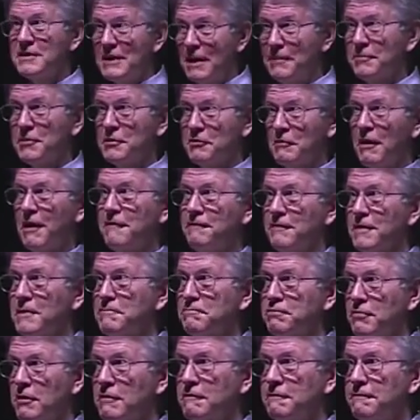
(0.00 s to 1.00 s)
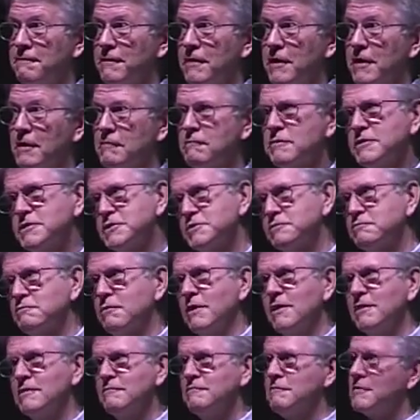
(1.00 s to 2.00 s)
demographic profile, which is
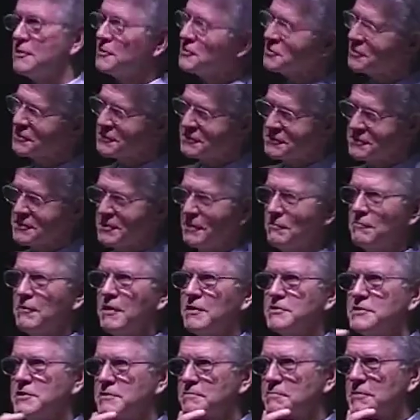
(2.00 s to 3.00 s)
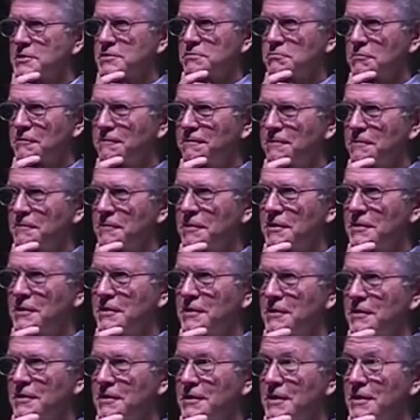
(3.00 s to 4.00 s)
one which in some ways is much more
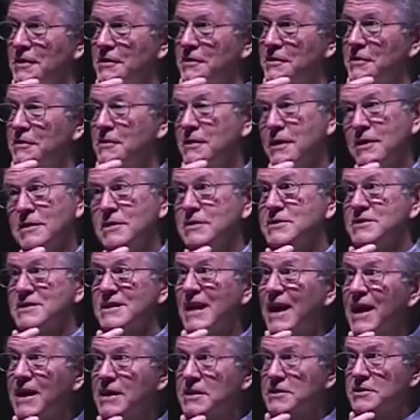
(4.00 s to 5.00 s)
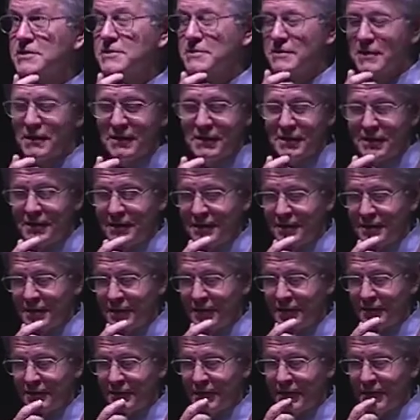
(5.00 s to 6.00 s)
familiar in the United States than
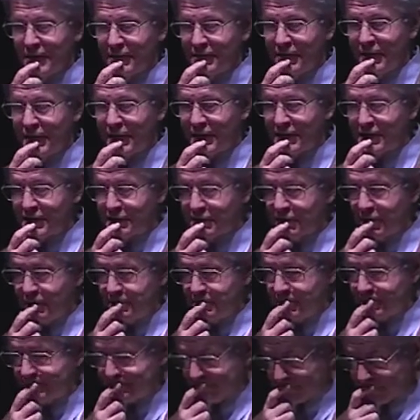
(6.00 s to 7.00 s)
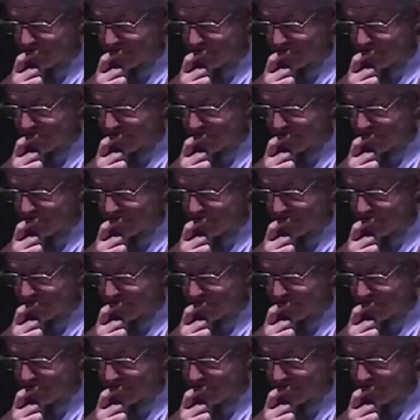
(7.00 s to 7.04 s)
in Europe,